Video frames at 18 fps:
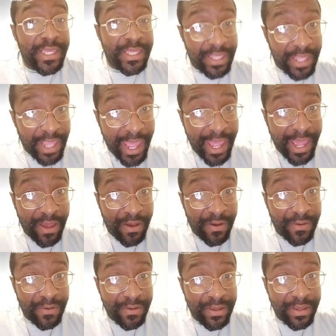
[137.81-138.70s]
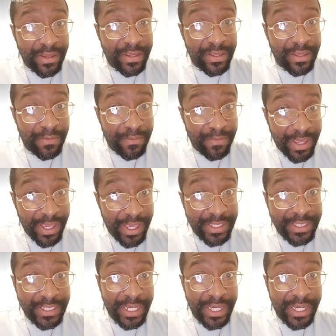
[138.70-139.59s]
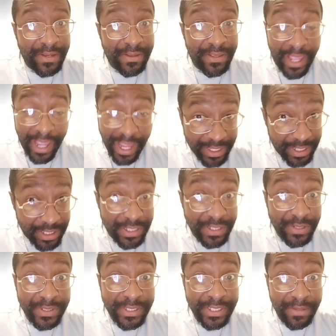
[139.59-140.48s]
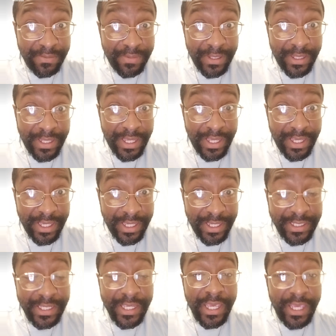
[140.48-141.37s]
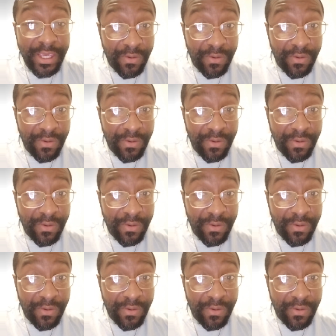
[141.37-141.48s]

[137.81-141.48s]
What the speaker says: Now, the main time not to show sympathy is